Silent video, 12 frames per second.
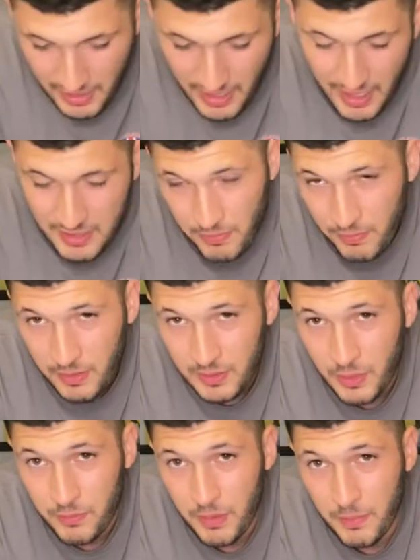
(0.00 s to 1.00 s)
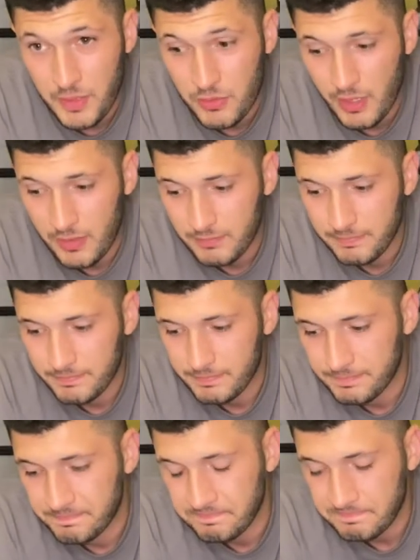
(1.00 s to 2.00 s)
is the Philadelphia the best trowel?
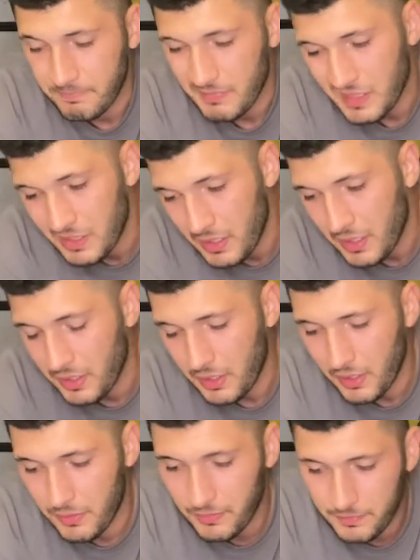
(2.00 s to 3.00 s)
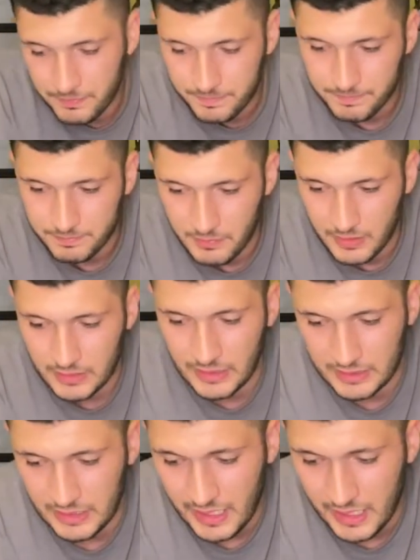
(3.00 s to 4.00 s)
I don't know. That's,
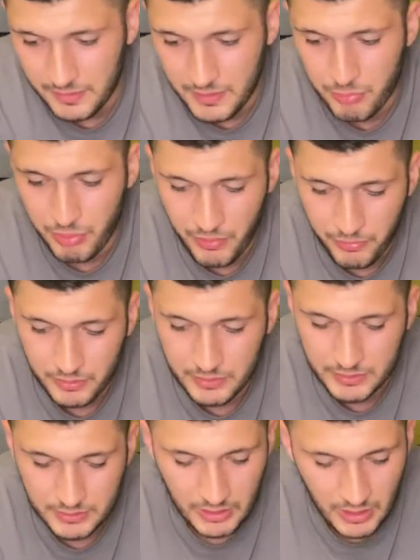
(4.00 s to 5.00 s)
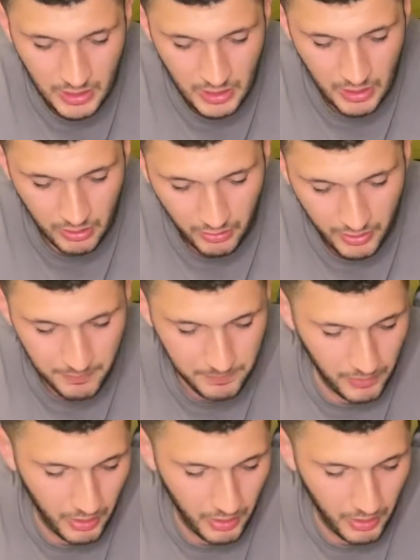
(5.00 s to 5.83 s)
again, it's preference. I'm